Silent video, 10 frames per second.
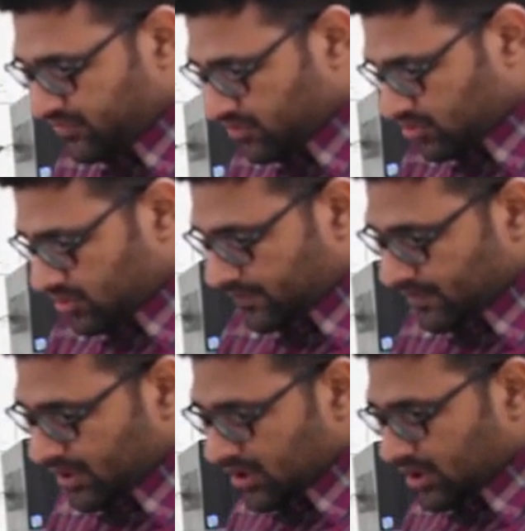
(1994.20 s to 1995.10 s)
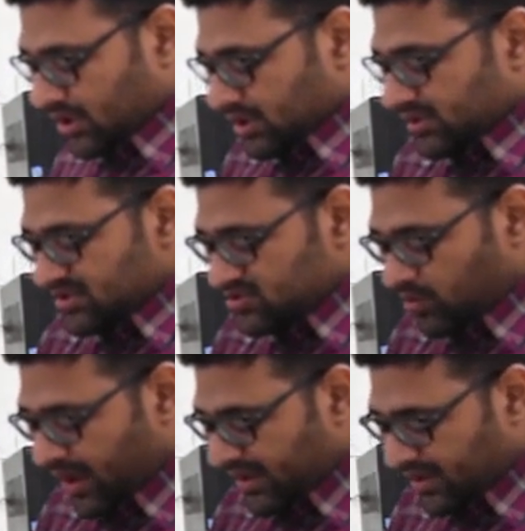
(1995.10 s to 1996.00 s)
before, this
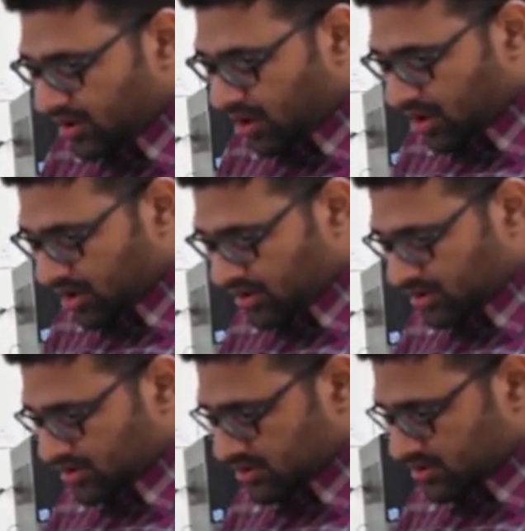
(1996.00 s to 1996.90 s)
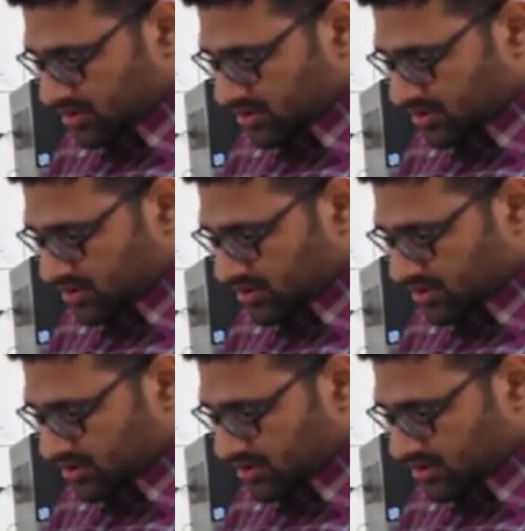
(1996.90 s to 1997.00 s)
wire cord